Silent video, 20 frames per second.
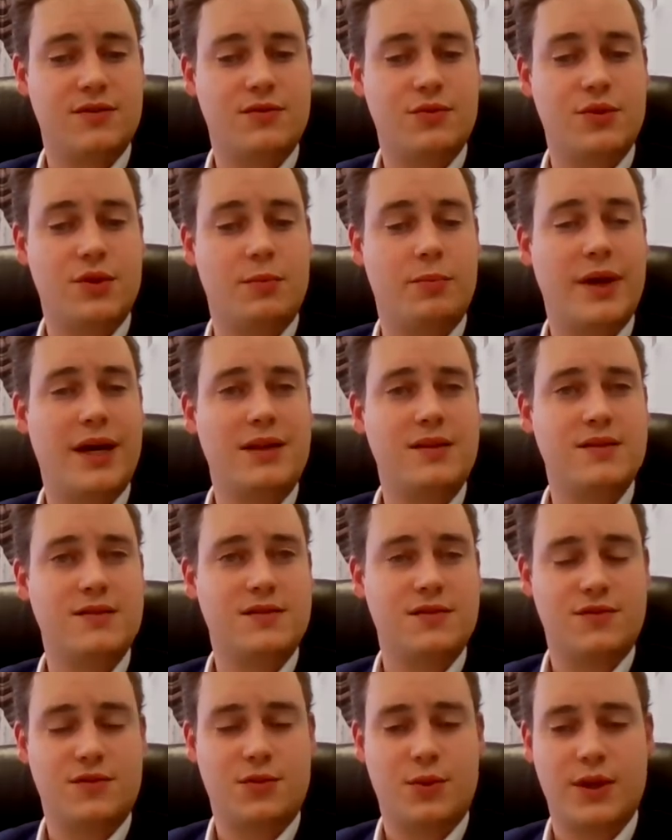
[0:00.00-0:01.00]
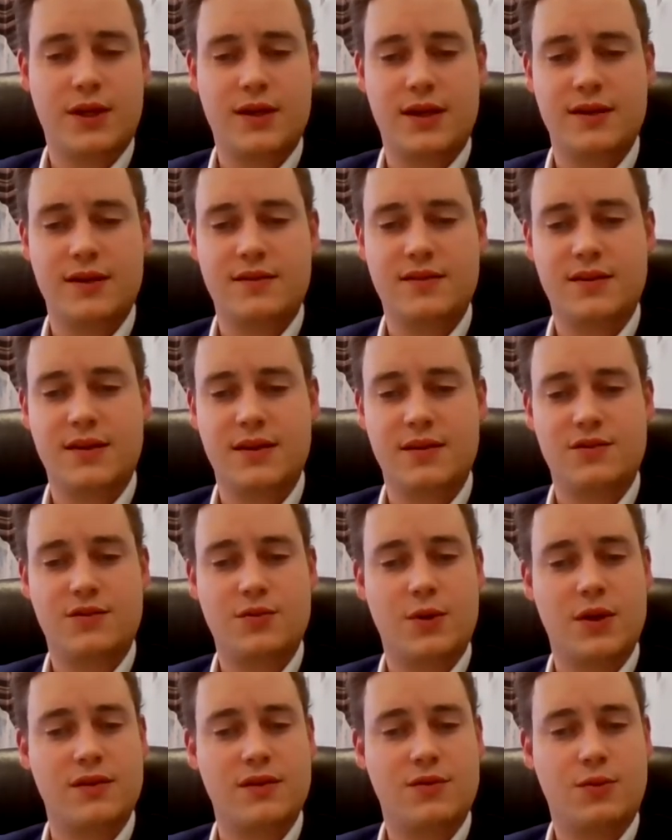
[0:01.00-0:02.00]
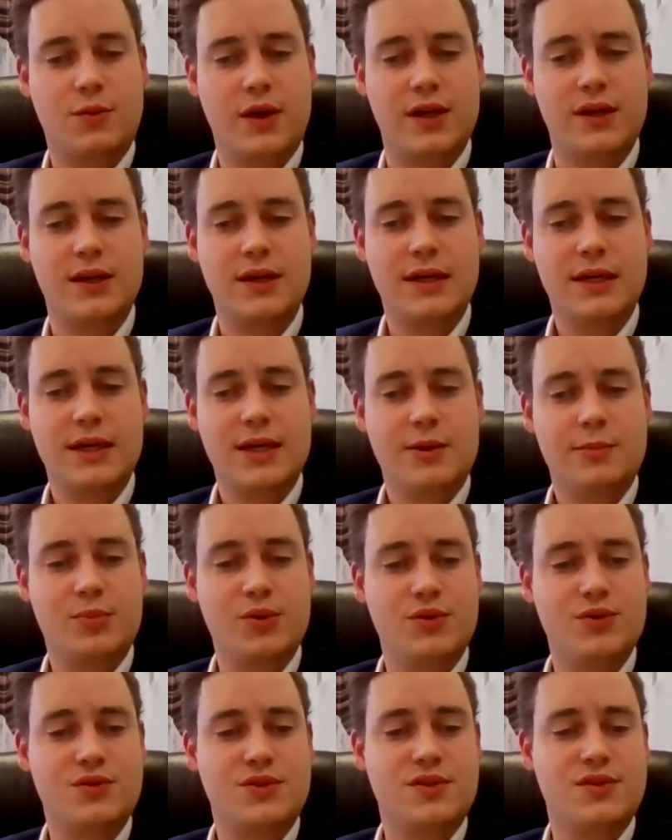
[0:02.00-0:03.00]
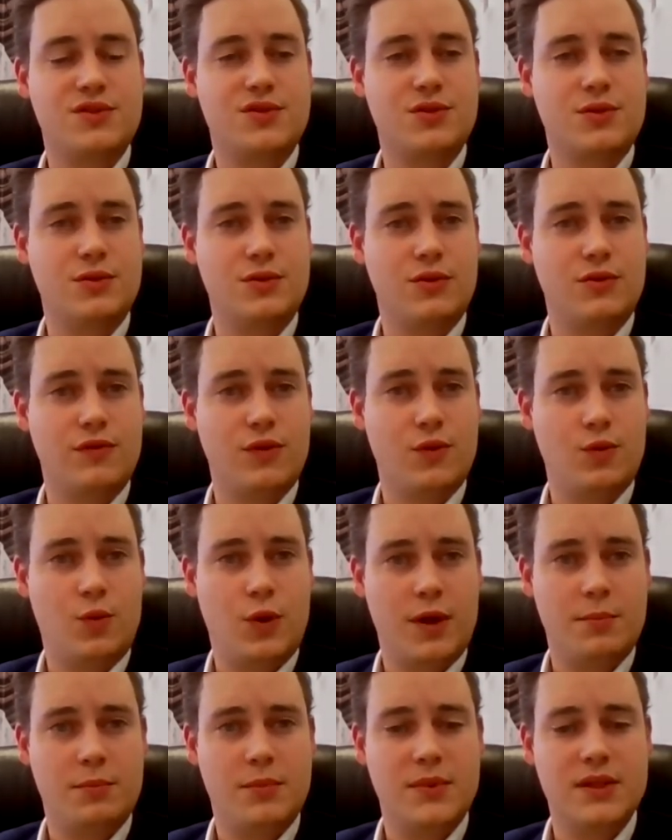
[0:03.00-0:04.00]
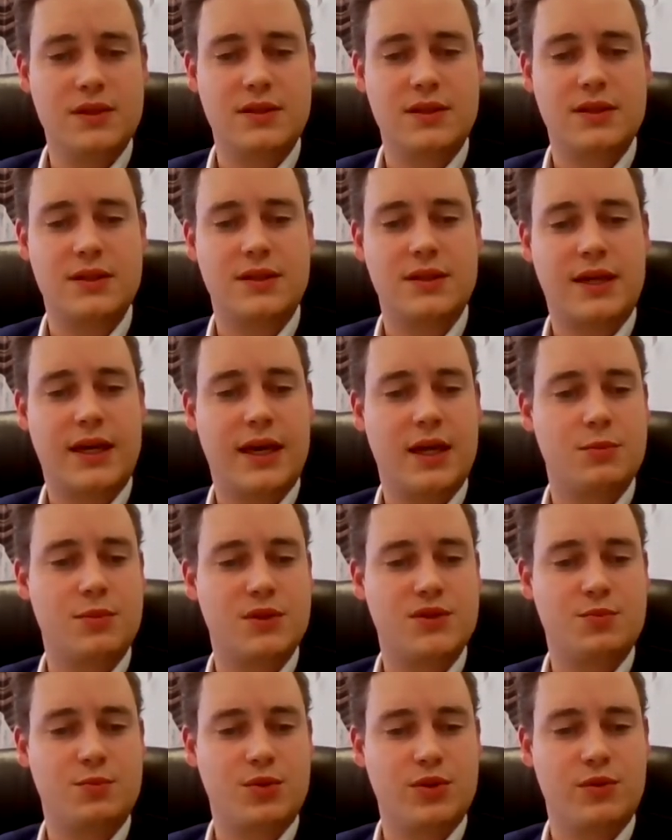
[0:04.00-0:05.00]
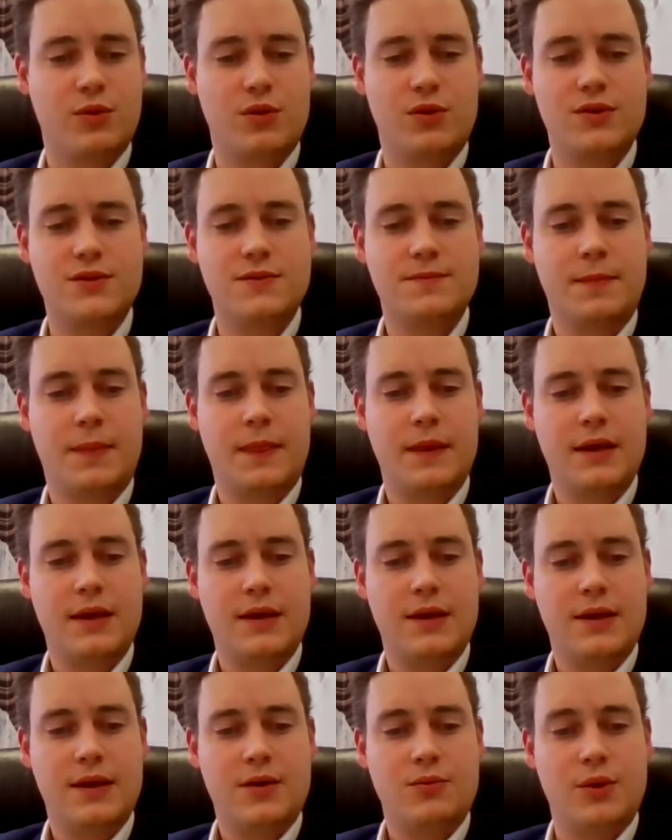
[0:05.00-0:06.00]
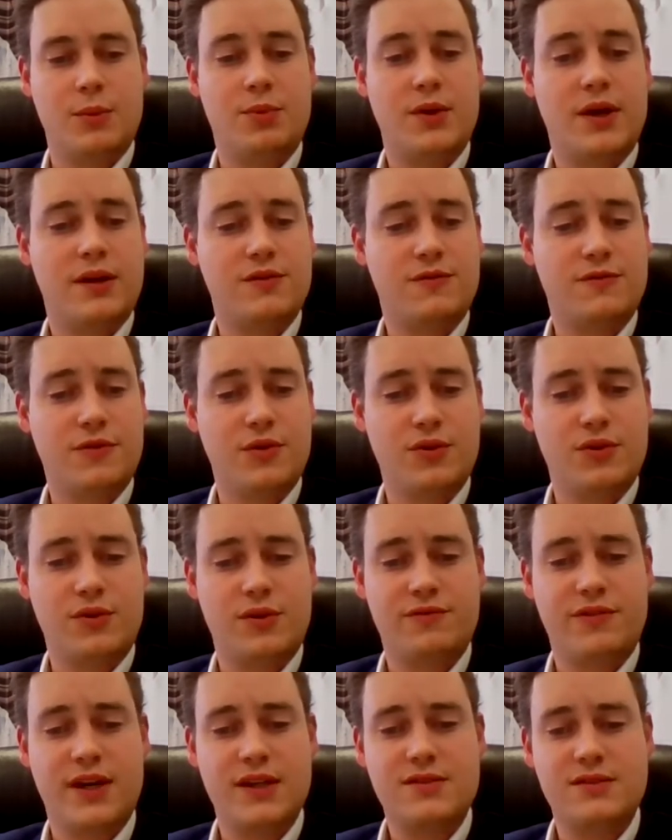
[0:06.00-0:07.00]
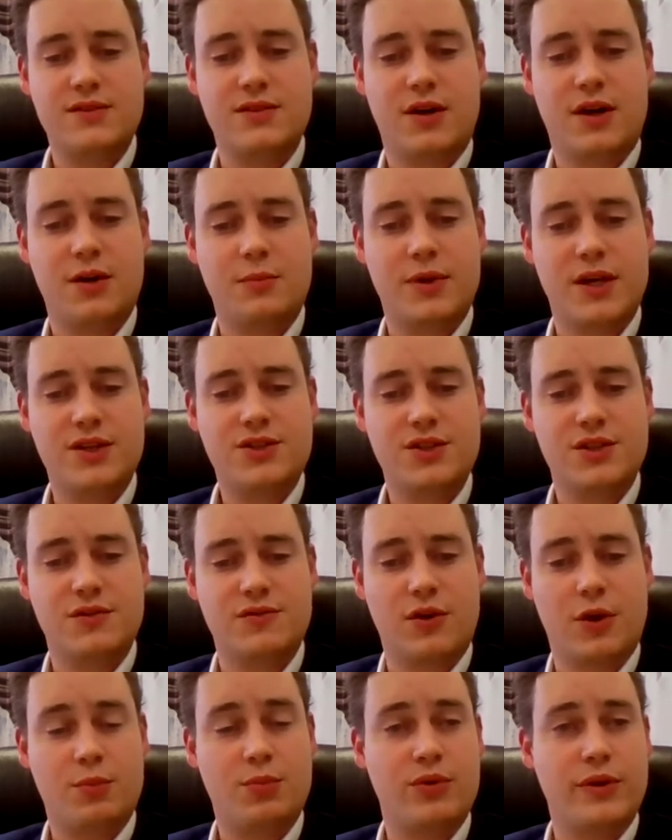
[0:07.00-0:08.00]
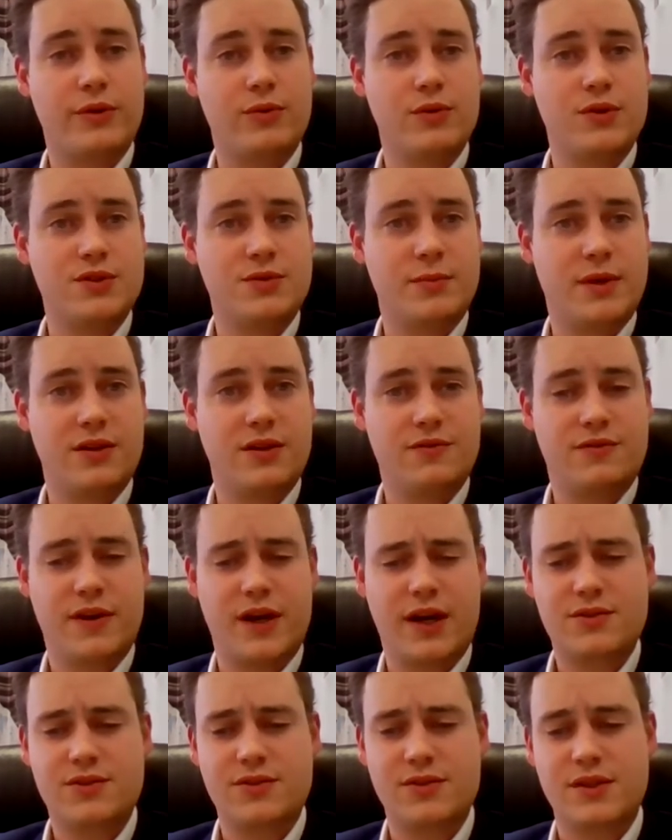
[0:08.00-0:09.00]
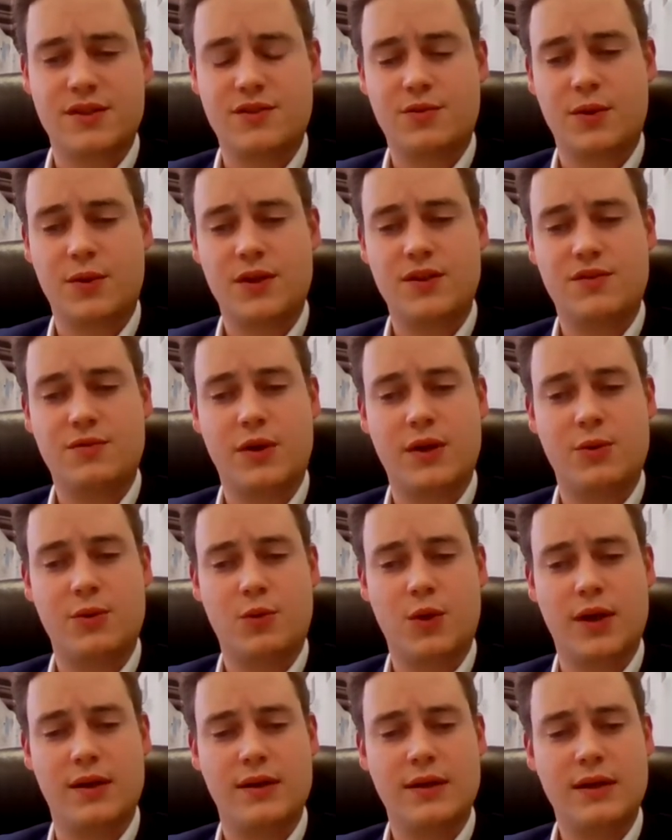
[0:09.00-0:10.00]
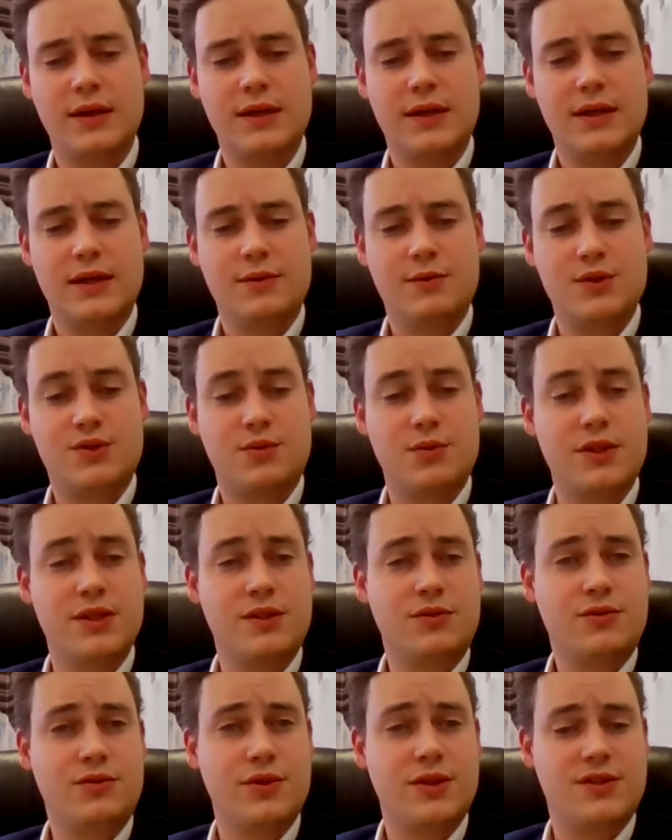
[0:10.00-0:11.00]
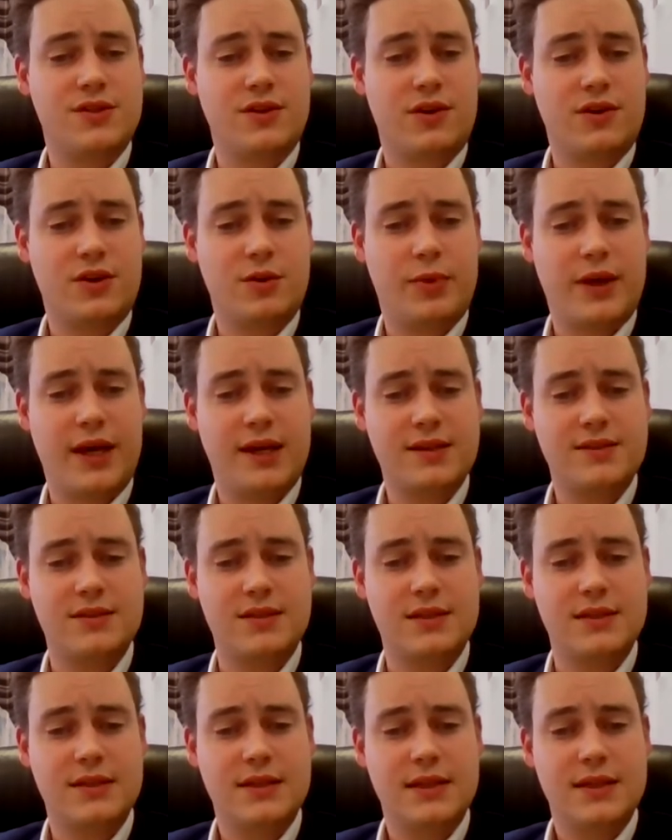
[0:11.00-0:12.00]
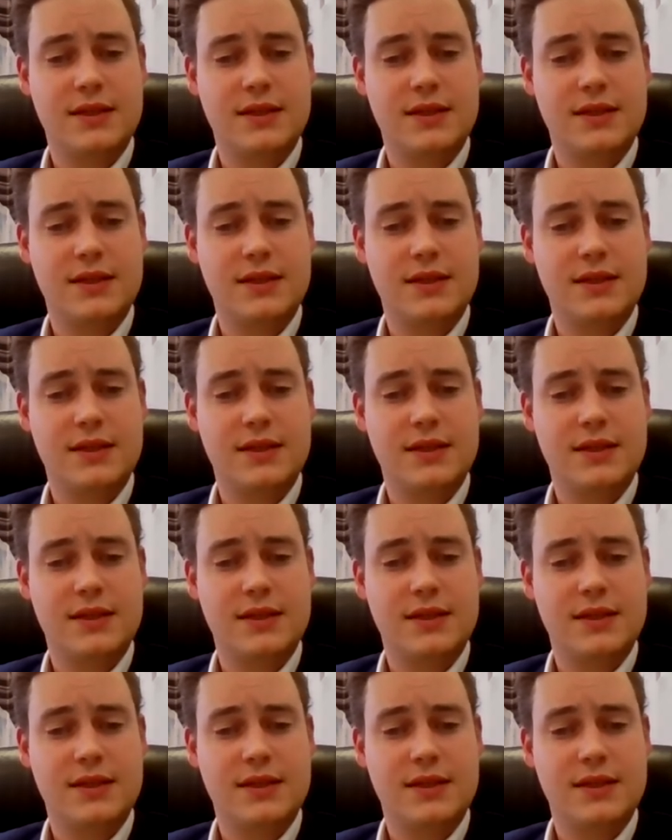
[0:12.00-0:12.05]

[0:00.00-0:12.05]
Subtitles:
through the balance of 2019 and 2020, produced and sold over 1 million cannabis pre-rolls. We plan to further invest in automation of our pre-rolls manufacturing in 2021, which will increase our capacity